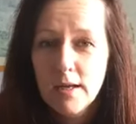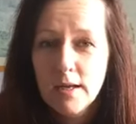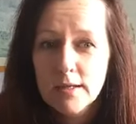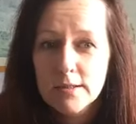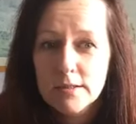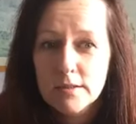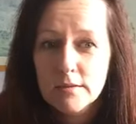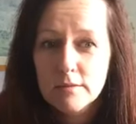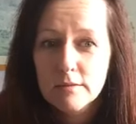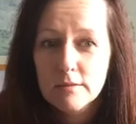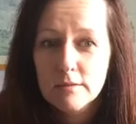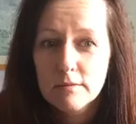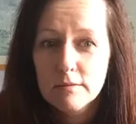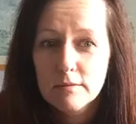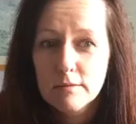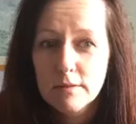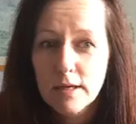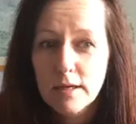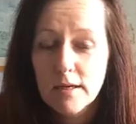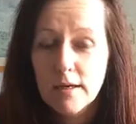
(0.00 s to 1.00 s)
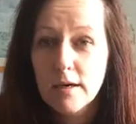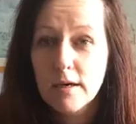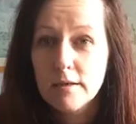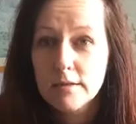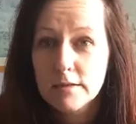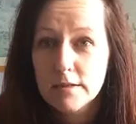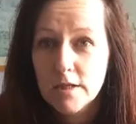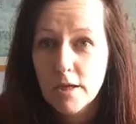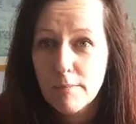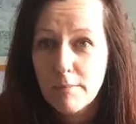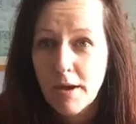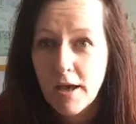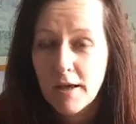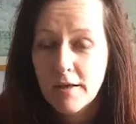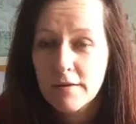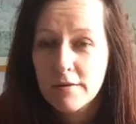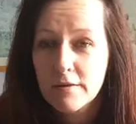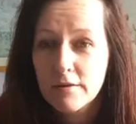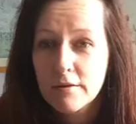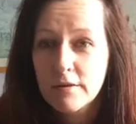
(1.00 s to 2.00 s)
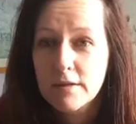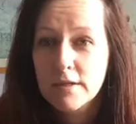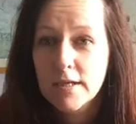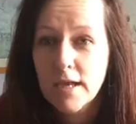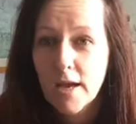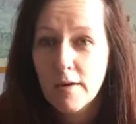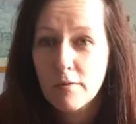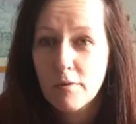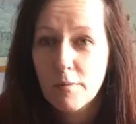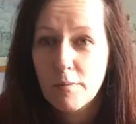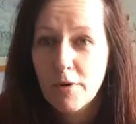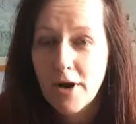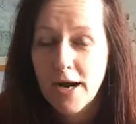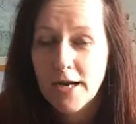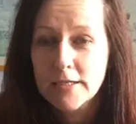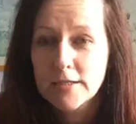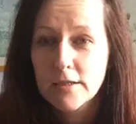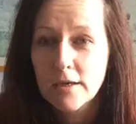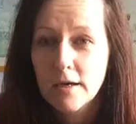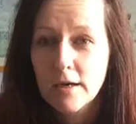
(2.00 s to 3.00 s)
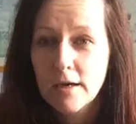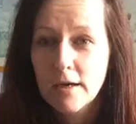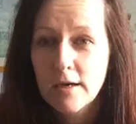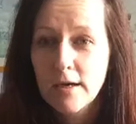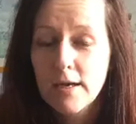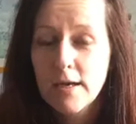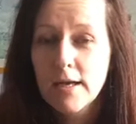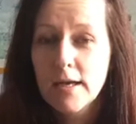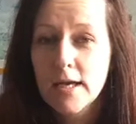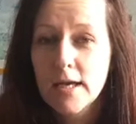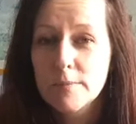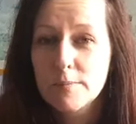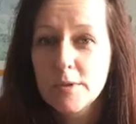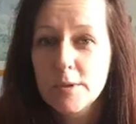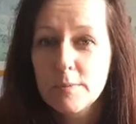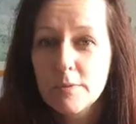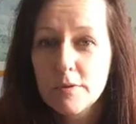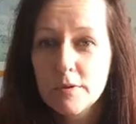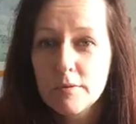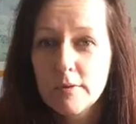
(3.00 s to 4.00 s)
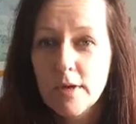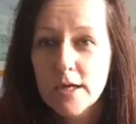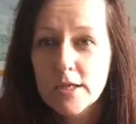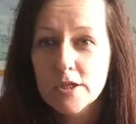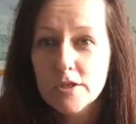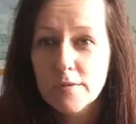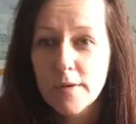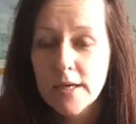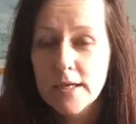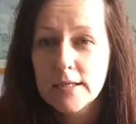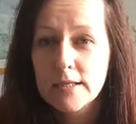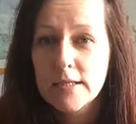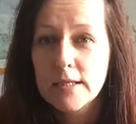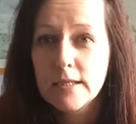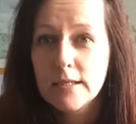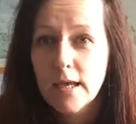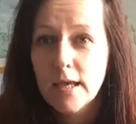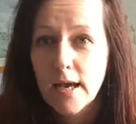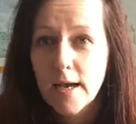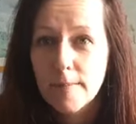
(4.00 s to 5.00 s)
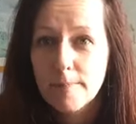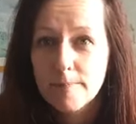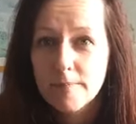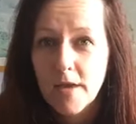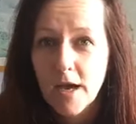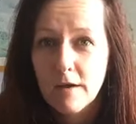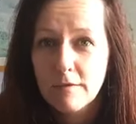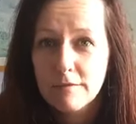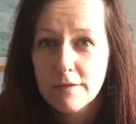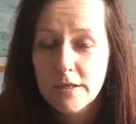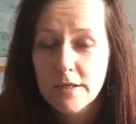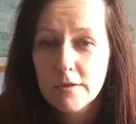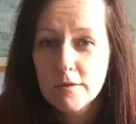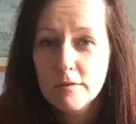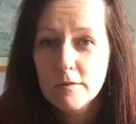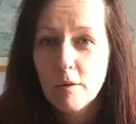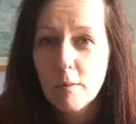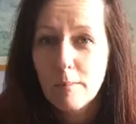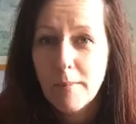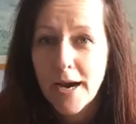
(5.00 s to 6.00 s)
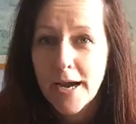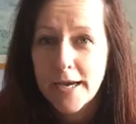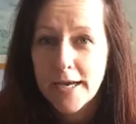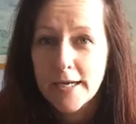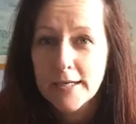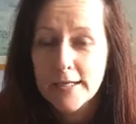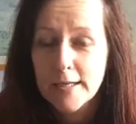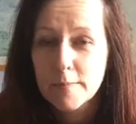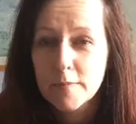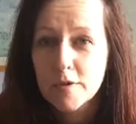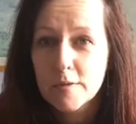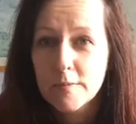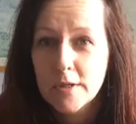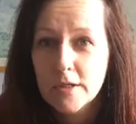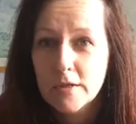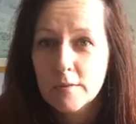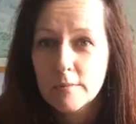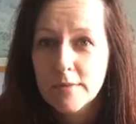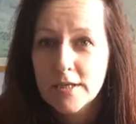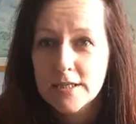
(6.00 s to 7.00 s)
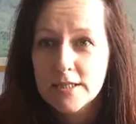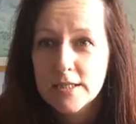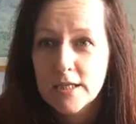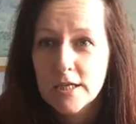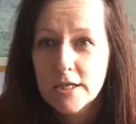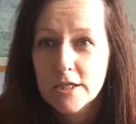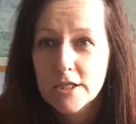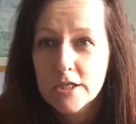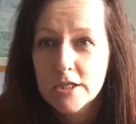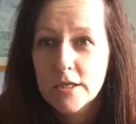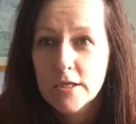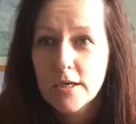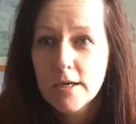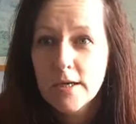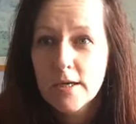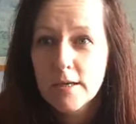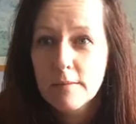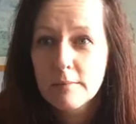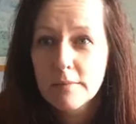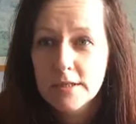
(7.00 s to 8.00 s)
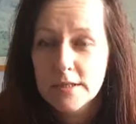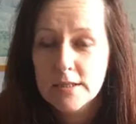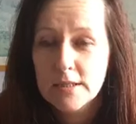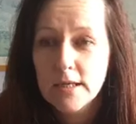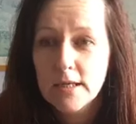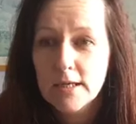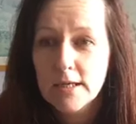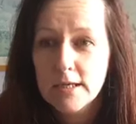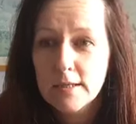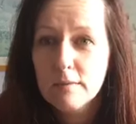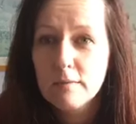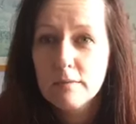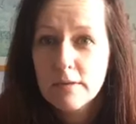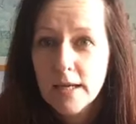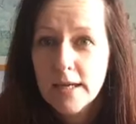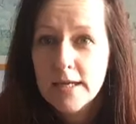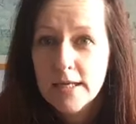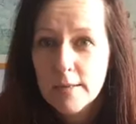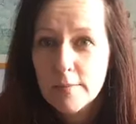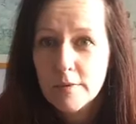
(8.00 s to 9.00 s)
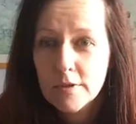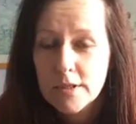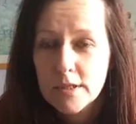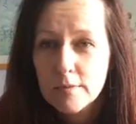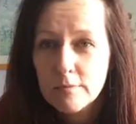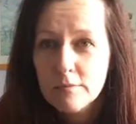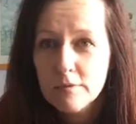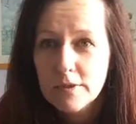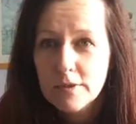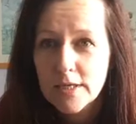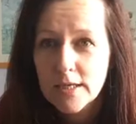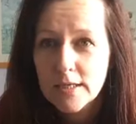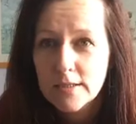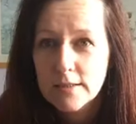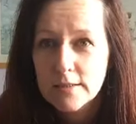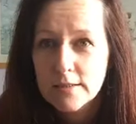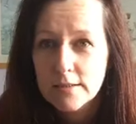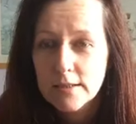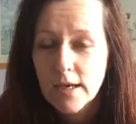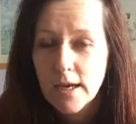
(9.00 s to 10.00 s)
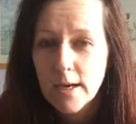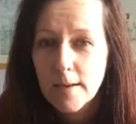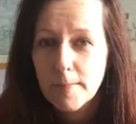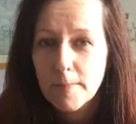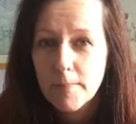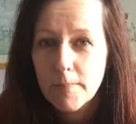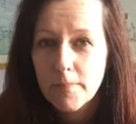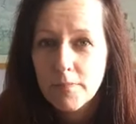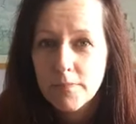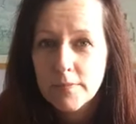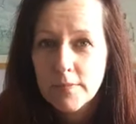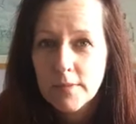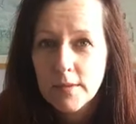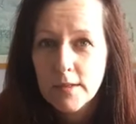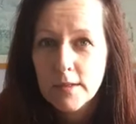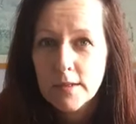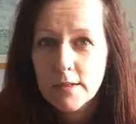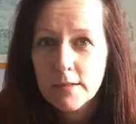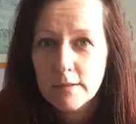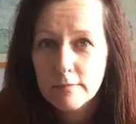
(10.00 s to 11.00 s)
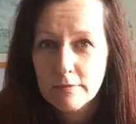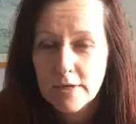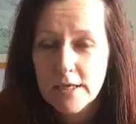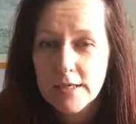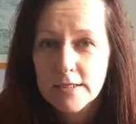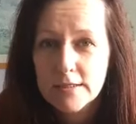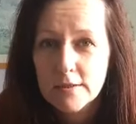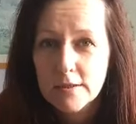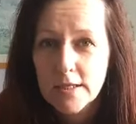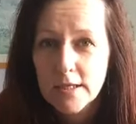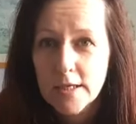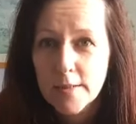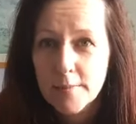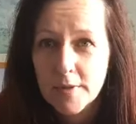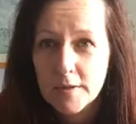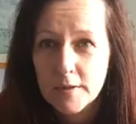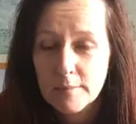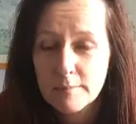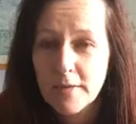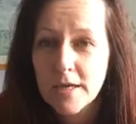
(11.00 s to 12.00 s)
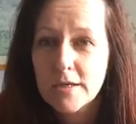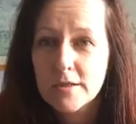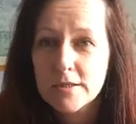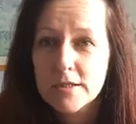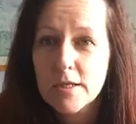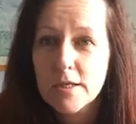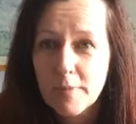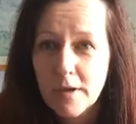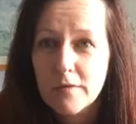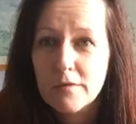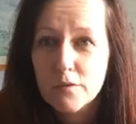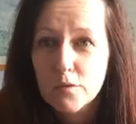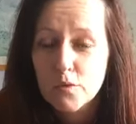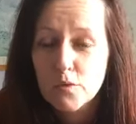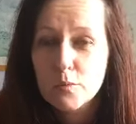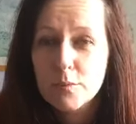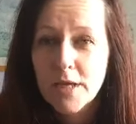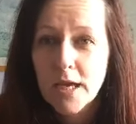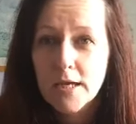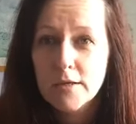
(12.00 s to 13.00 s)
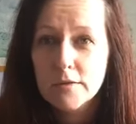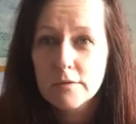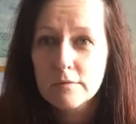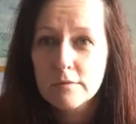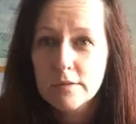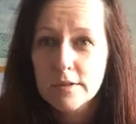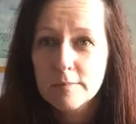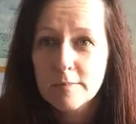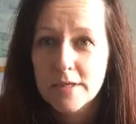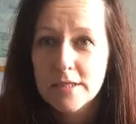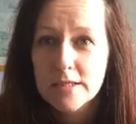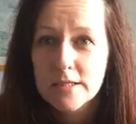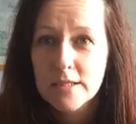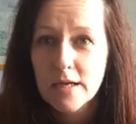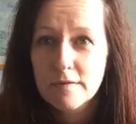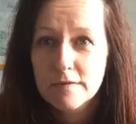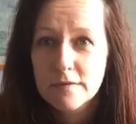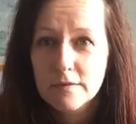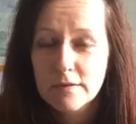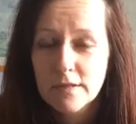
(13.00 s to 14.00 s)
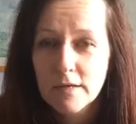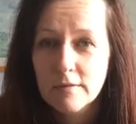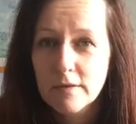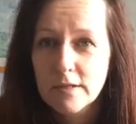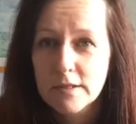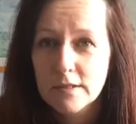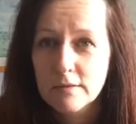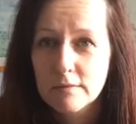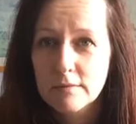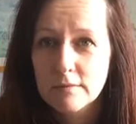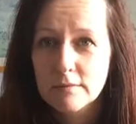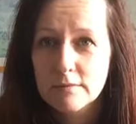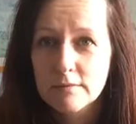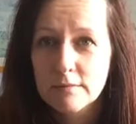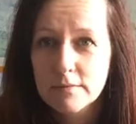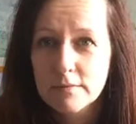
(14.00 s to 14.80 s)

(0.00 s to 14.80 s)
So osteopath, chiropractor, and people who are trained in Arvigo or Mayan abdominal massage, basically anybody who can release the ligament. And my osteopath taught me how to do it myself, so now I don't,